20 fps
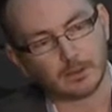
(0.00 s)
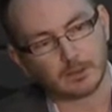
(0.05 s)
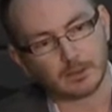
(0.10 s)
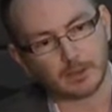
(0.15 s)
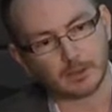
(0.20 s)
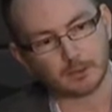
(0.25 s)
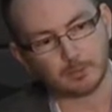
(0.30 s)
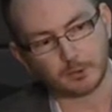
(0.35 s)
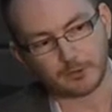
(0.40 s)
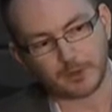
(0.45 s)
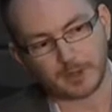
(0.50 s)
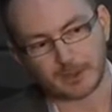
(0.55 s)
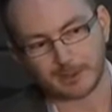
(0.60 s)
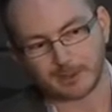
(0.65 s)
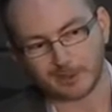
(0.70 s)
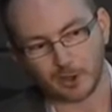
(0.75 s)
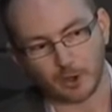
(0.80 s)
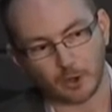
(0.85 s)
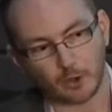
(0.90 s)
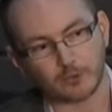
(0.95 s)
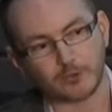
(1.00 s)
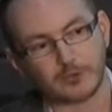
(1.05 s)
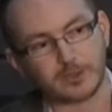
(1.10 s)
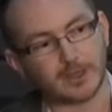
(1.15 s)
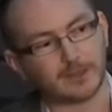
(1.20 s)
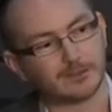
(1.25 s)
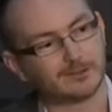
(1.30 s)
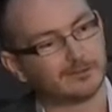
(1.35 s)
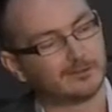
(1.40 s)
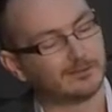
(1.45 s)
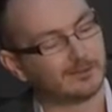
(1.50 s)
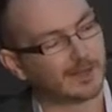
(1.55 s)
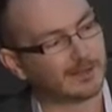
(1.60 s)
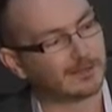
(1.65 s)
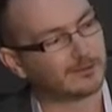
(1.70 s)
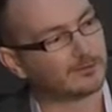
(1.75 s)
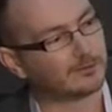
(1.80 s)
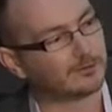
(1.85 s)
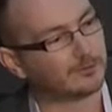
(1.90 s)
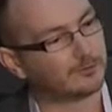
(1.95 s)
And to put that into context, that
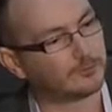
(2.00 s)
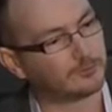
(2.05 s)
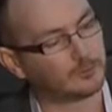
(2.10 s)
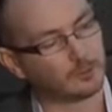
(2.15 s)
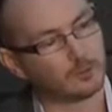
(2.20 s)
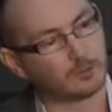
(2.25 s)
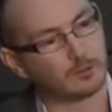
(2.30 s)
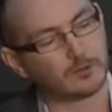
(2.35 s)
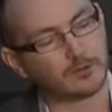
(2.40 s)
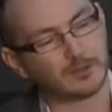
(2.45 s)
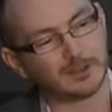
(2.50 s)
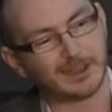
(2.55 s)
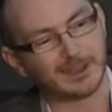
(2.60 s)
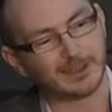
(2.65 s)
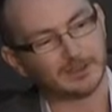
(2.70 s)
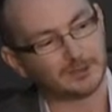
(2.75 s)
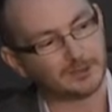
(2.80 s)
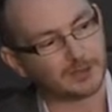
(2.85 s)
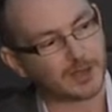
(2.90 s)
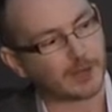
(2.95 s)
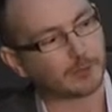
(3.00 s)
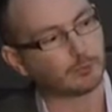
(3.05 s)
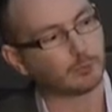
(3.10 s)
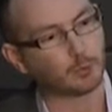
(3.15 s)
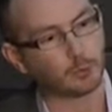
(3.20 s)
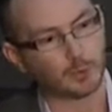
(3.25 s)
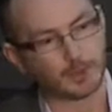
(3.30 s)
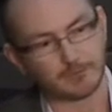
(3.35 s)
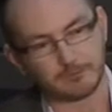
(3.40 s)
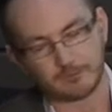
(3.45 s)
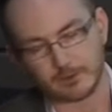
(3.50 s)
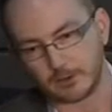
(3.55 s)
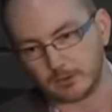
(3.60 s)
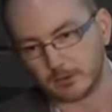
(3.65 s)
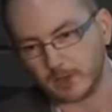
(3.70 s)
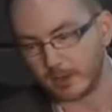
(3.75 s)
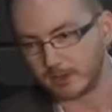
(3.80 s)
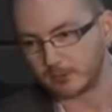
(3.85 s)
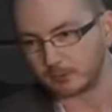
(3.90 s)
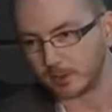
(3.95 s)
is a disorder that in general we
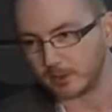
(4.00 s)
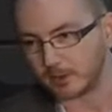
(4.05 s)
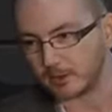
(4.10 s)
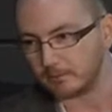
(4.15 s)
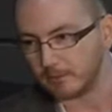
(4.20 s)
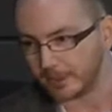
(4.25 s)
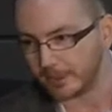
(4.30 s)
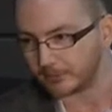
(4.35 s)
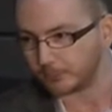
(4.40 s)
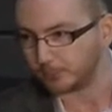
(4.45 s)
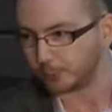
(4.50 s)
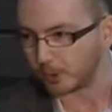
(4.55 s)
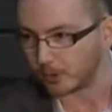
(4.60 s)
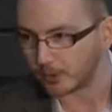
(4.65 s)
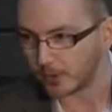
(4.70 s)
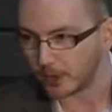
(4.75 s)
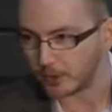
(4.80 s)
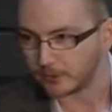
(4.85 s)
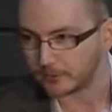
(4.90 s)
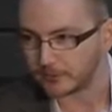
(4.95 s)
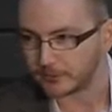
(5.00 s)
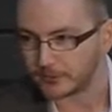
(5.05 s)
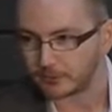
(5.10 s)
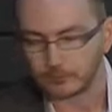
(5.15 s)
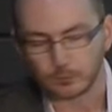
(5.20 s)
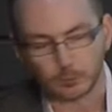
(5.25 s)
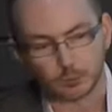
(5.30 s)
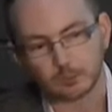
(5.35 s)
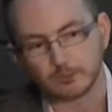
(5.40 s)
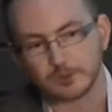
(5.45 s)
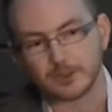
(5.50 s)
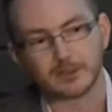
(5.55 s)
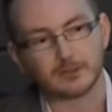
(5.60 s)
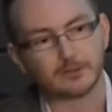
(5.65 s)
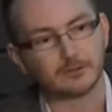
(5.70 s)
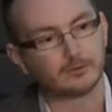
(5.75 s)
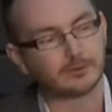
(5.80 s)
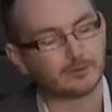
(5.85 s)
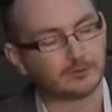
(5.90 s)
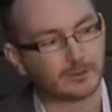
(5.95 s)
feel has one of the best prognoses of all the
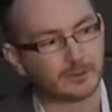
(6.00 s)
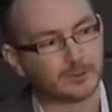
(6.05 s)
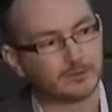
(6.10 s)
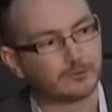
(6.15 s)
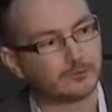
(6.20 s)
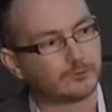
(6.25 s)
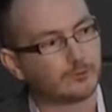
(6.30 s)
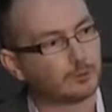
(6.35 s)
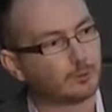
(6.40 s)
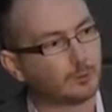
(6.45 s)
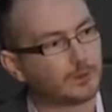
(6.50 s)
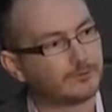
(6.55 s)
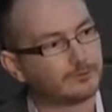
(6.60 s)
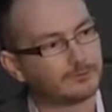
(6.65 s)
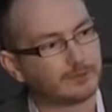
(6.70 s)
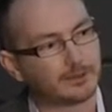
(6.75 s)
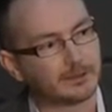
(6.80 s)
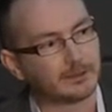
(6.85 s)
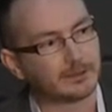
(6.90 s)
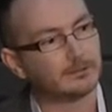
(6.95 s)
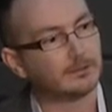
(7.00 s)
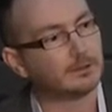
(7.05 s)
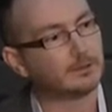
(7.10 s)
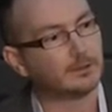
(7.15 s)
diseases that we see.